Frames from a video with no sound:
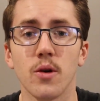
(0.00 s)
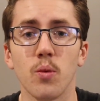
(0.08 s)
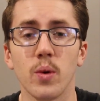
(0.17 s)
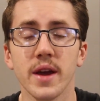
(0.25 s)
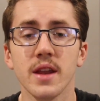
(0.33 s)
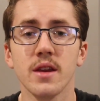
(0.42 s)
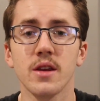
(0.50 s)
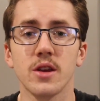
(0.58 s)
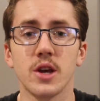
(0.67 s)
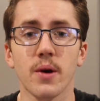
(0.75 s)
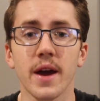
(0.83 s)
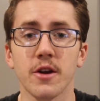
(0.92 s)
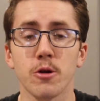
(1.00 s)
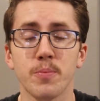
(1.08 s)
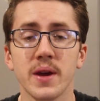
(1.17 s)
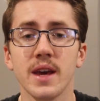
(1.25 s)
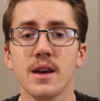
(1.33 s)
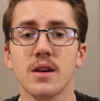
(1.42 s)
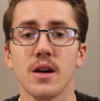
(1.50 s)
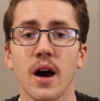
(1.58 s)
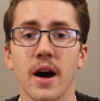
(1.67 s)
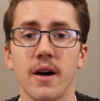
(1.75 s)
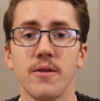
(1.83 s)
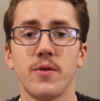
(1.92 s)
when you're at your peak
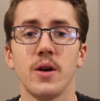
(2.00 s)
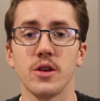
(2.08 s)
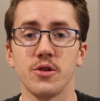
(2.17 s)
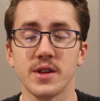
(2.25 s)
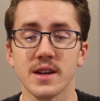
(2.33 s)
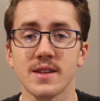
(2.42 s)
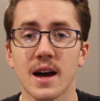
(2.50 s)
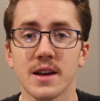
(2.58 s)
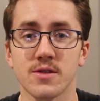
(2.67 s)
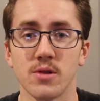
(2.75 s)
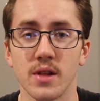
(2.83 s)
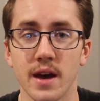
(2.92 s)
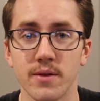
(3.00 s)
of your testosterone